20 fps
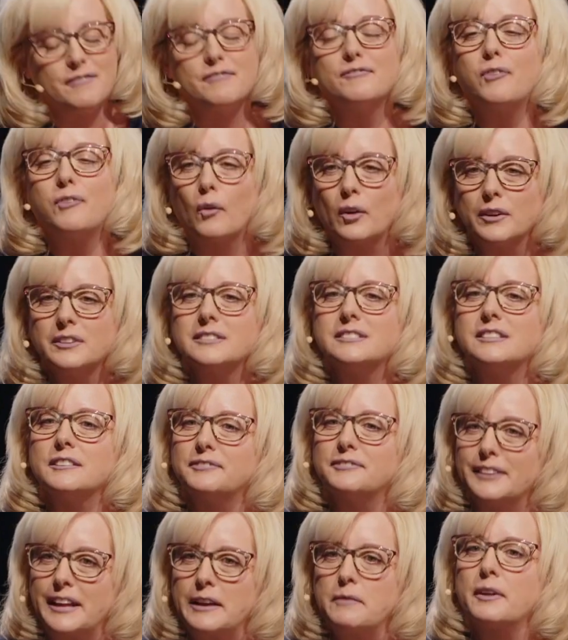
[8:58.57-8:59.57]
Forced to
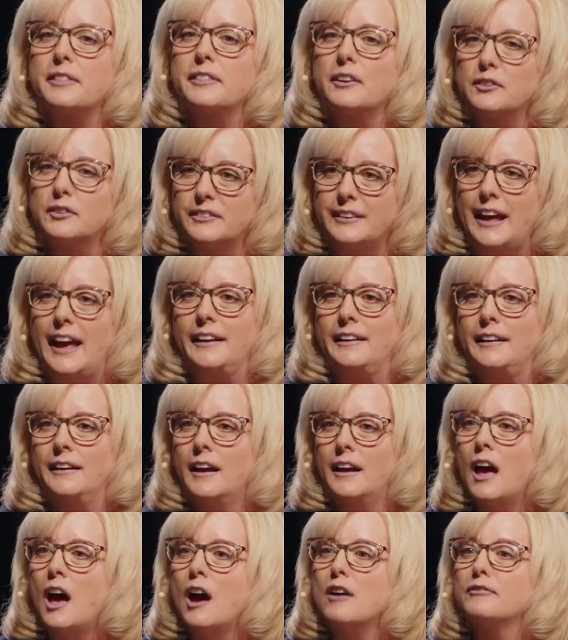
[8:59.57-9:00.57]
flee with her son
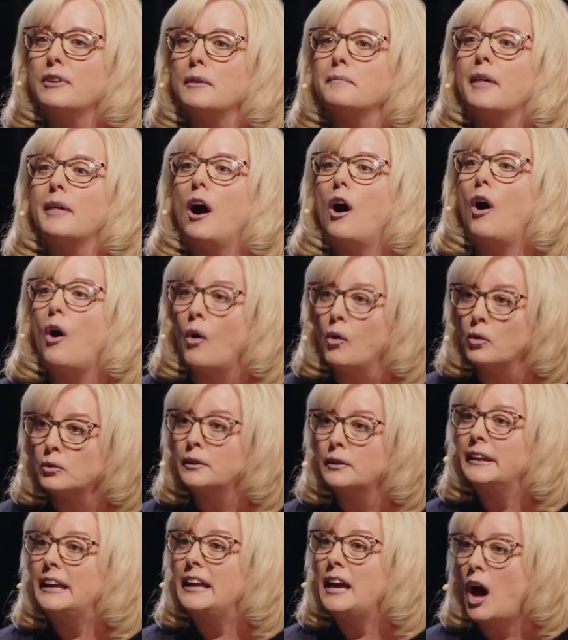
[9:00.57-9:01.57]
from the
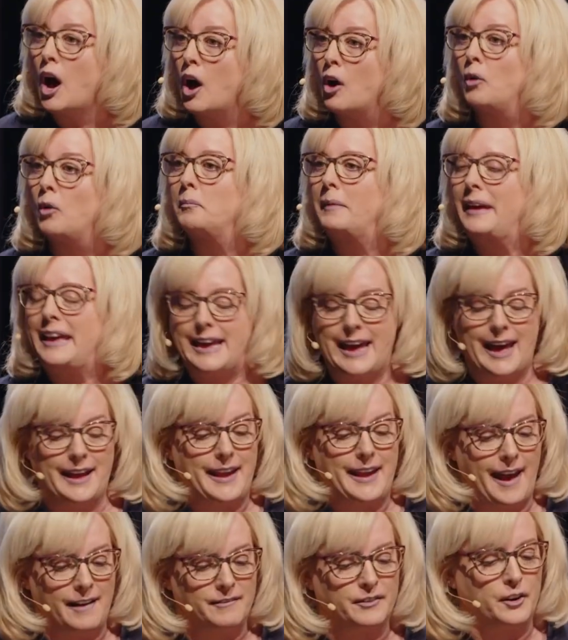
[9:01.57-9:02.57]
only home he
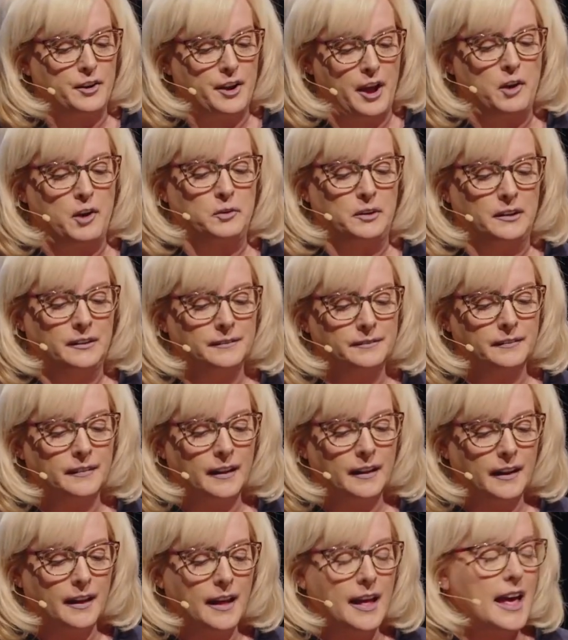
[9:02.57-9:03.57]
had ever known,
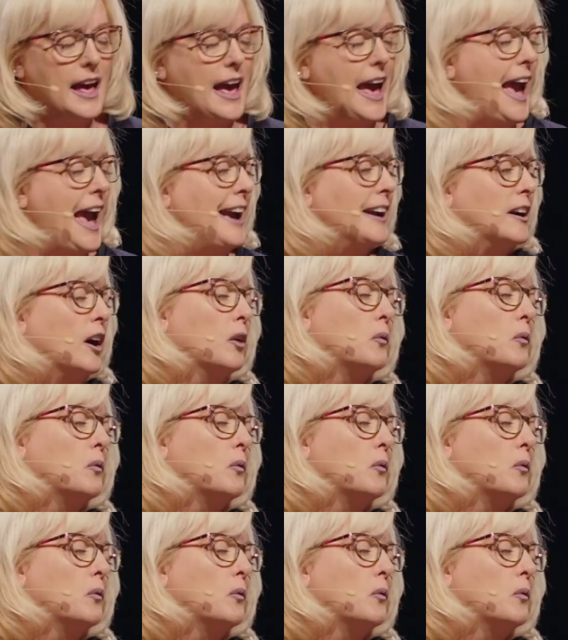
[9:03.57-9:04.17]
Hagar